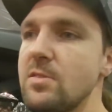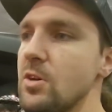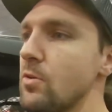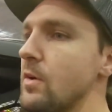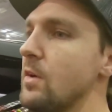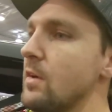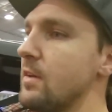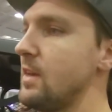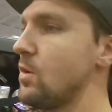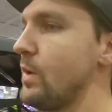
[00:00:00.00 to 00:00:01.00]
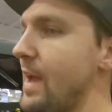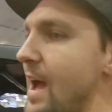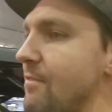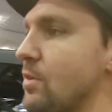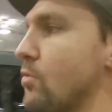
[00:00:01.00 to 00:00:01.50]
to. Here we
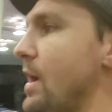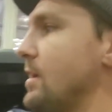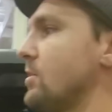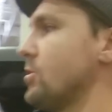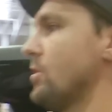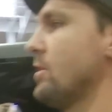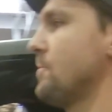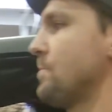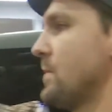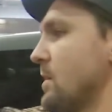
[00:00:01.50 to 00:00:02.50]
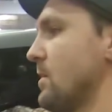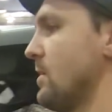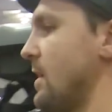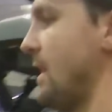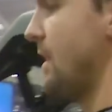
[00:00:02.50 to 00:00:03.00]
have the regular
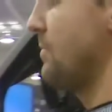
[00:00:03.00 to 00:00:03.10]
uh,